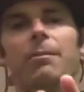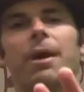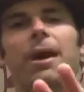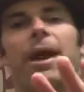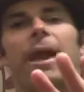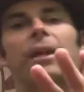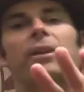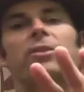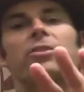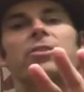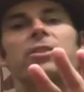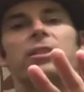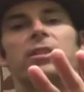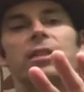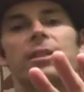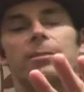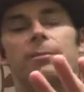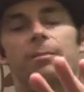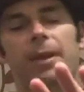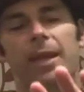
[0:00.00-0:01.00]
my energy
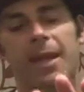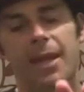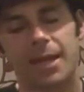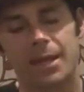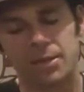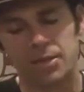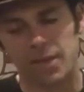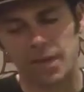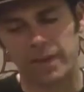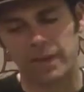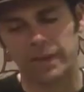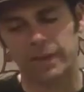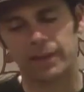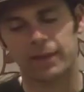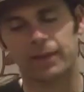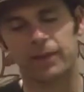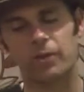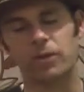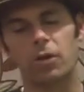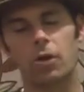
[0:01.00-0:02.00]
to the page, and then
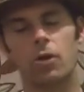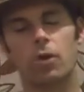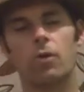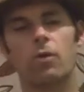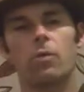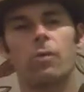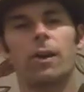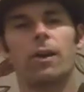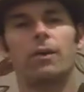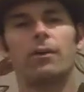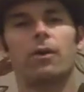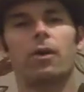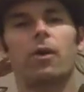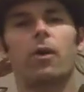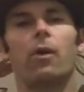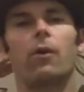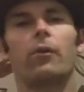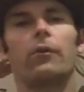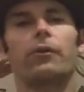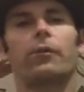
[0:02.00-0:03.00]
to know when to
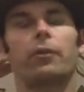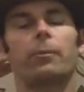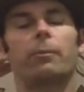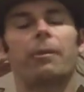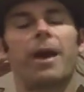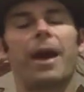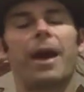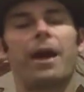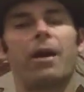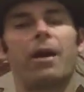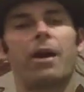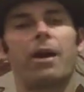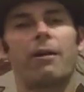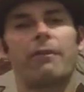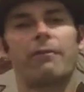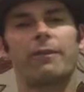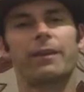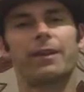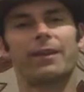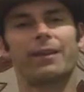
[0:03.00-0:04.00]
also back
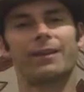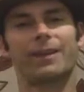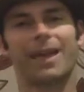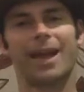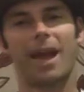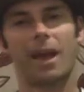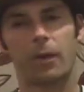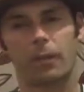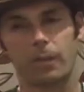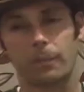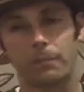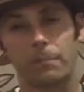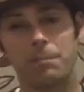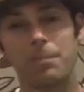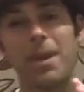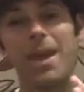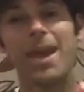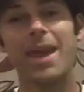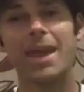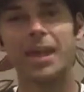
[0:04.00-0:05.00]
off and allow the
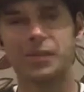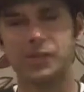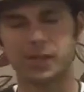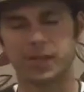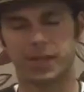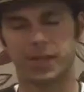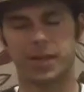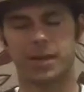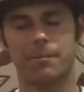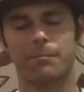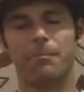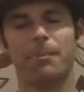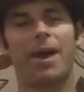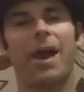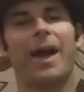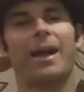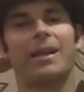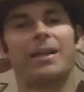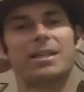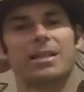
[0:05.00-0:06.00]
page to come
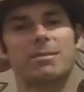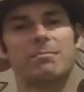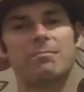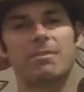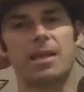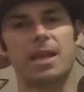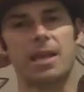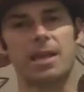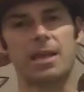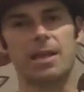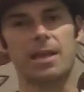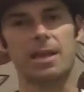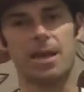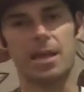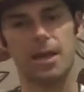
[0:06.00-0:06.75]
back into me,